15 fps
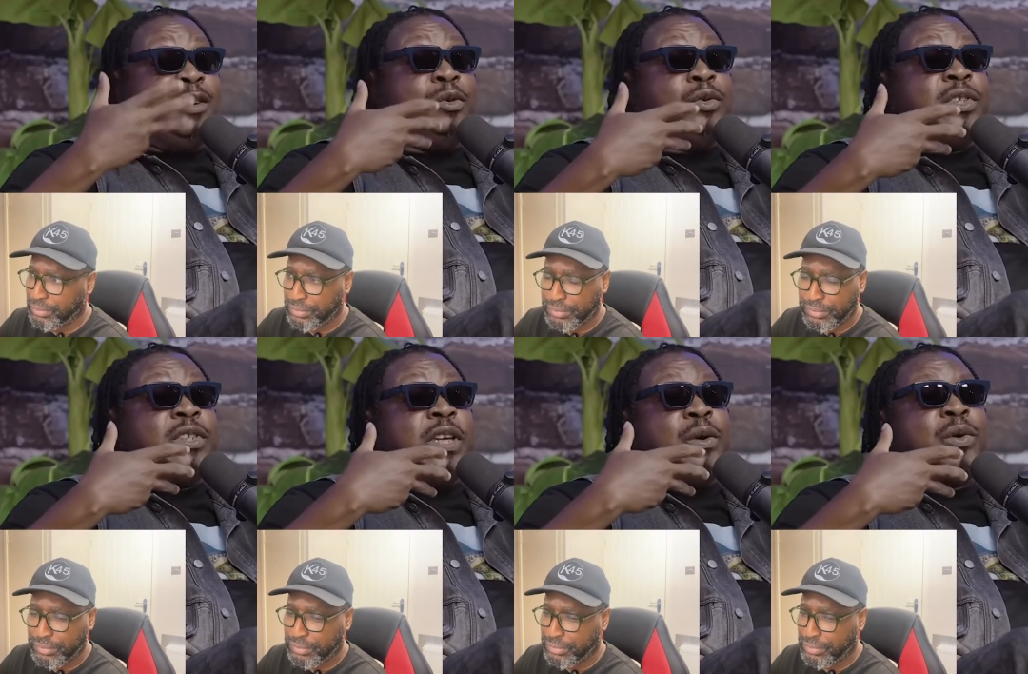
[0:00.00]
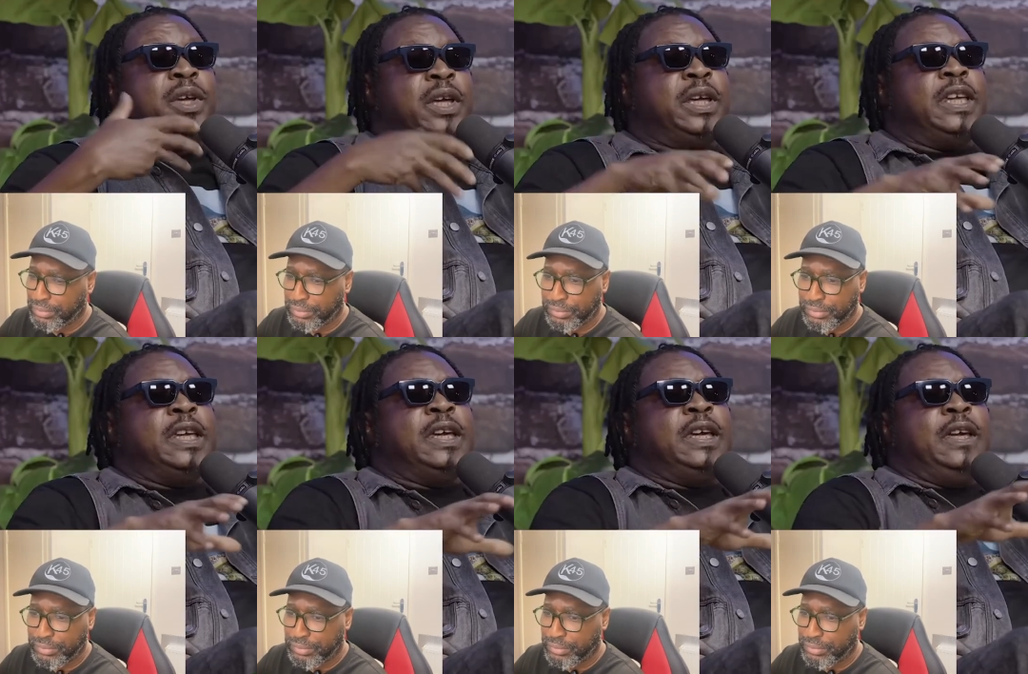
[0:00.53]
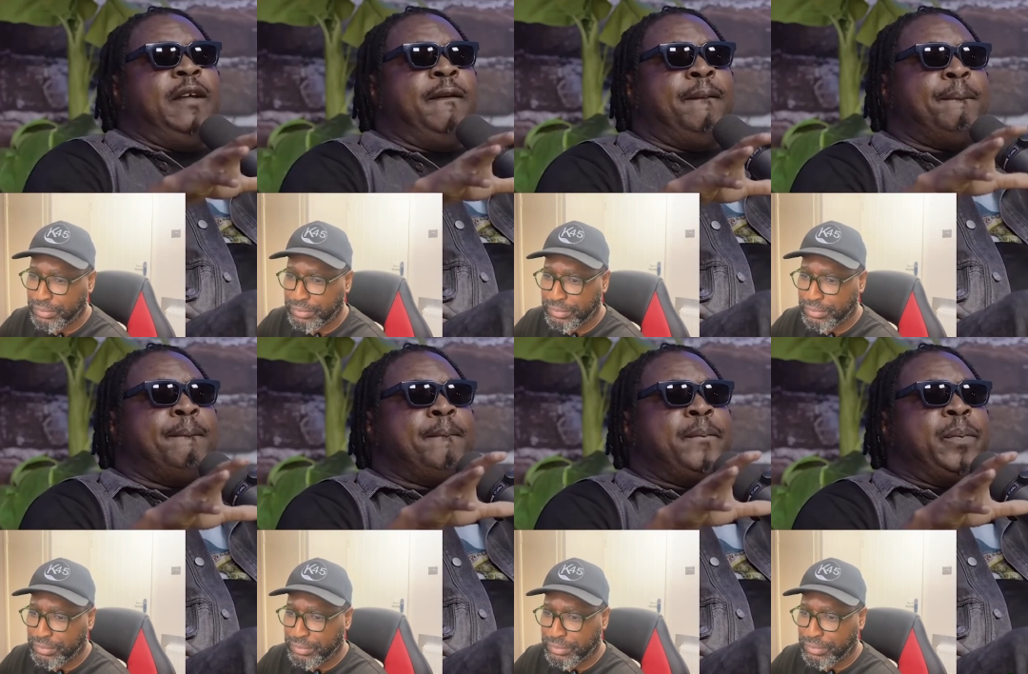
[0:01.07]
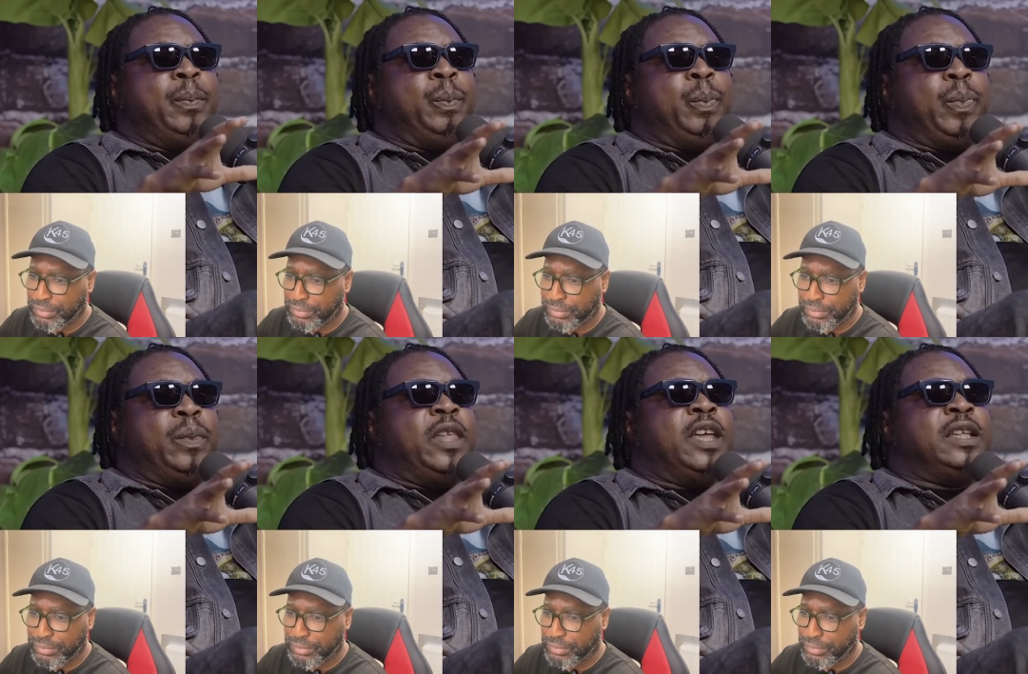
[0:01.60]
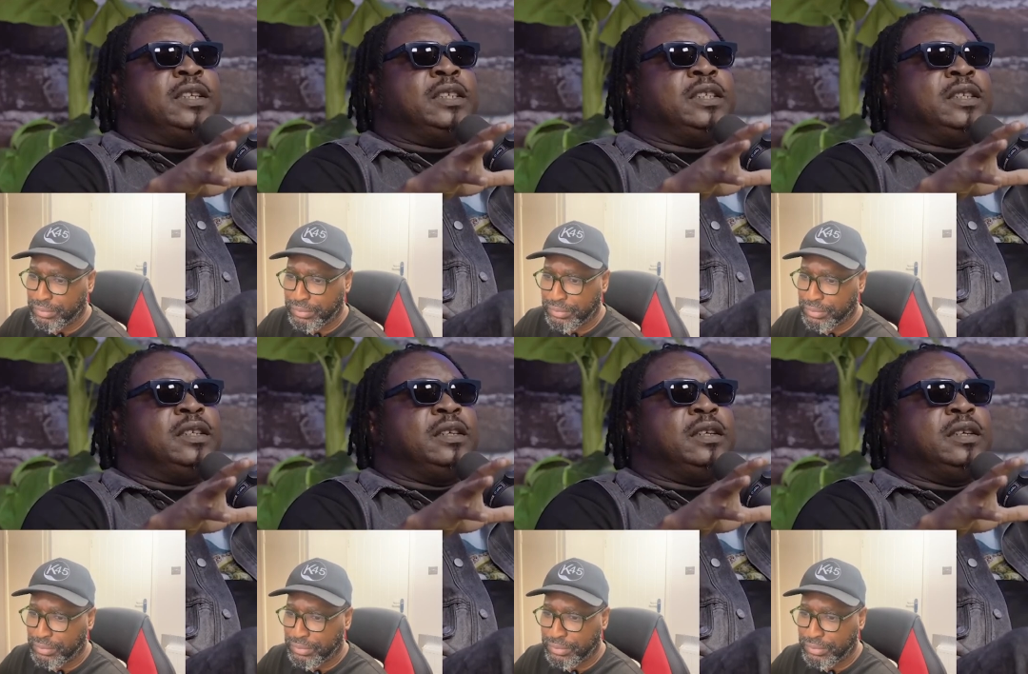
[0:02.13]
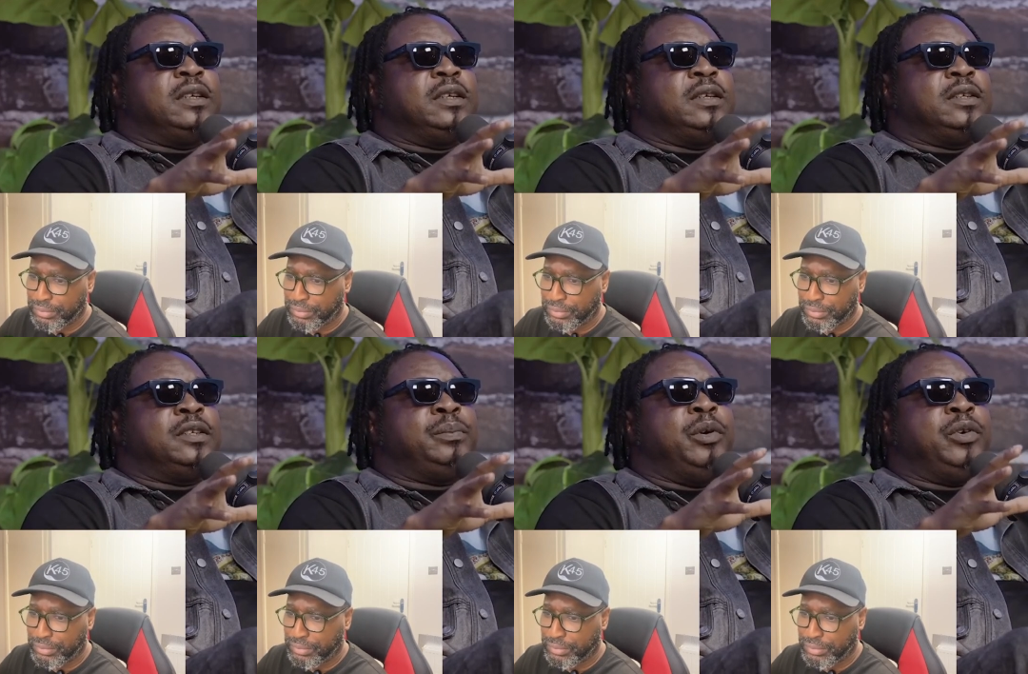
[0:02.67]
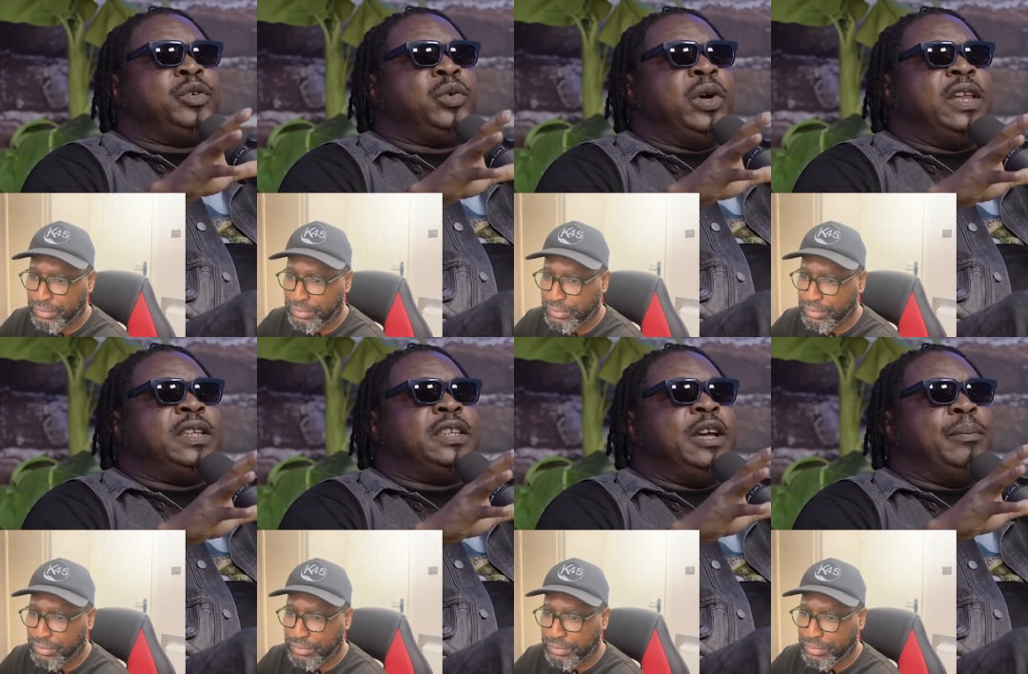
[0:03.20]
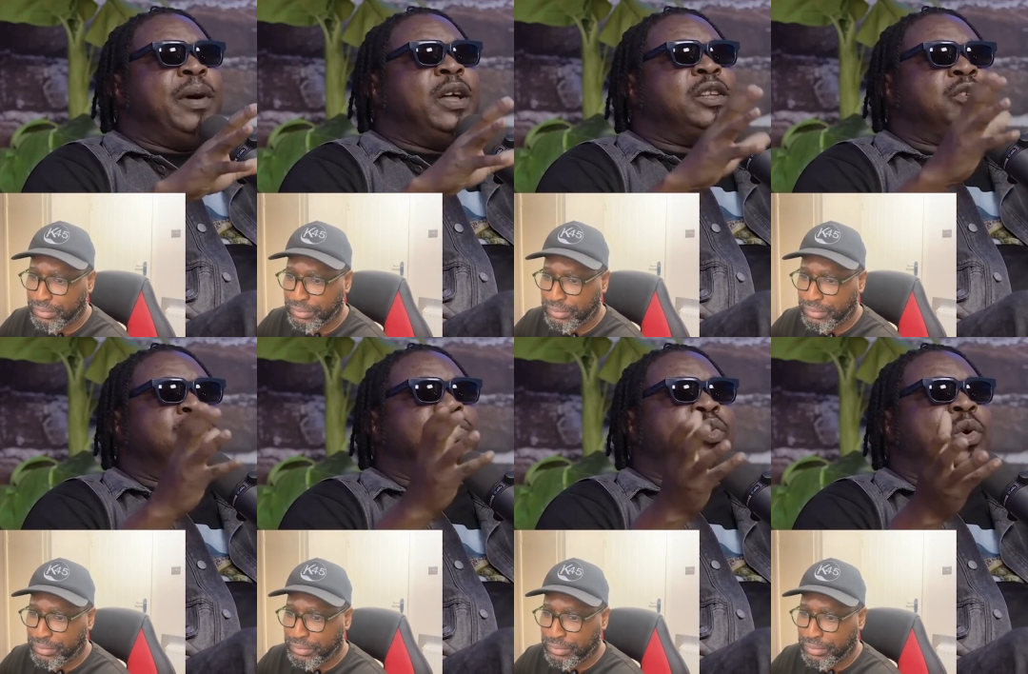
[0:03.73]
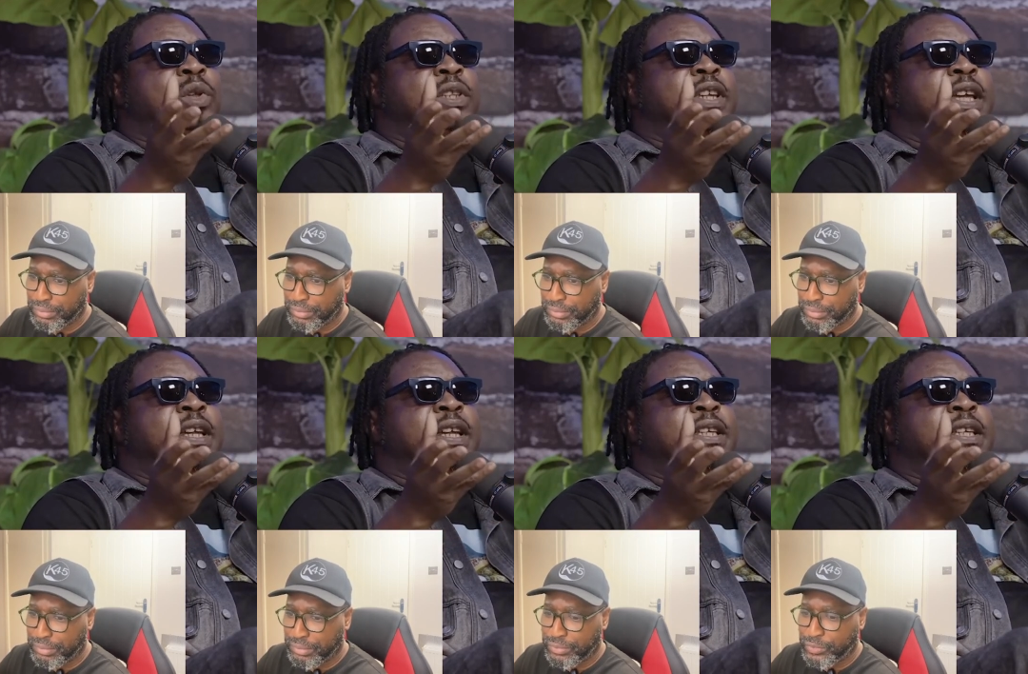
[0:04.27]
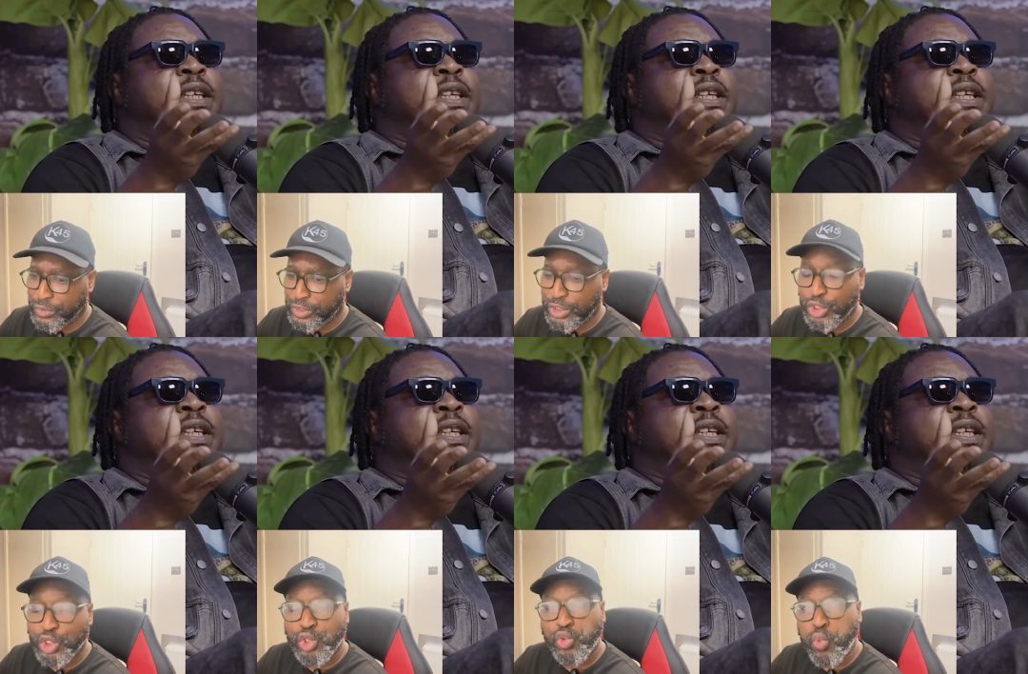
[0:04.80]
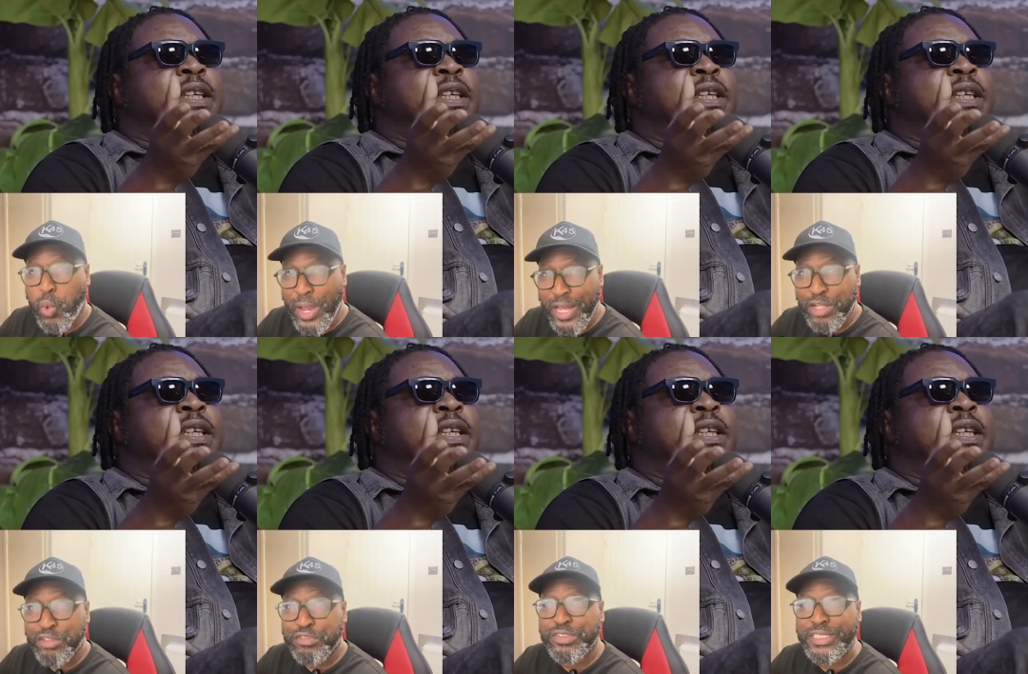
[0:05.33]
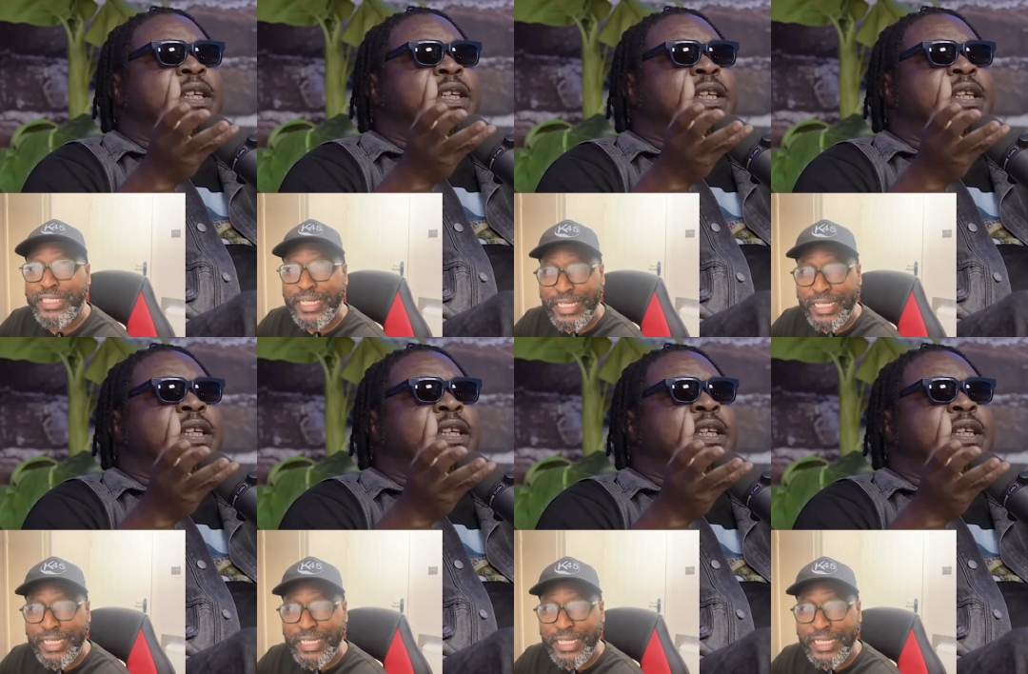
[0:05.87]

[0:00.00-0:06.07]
Speaker 1: there I know, say, okay, there's spirituality about this world.
Speaker 2: 12